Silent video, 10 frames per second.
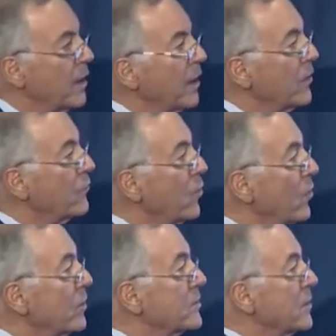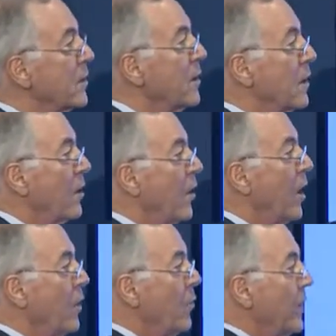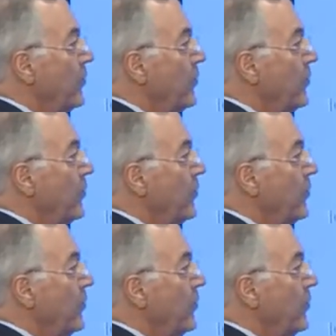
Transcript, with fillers: and of course, along with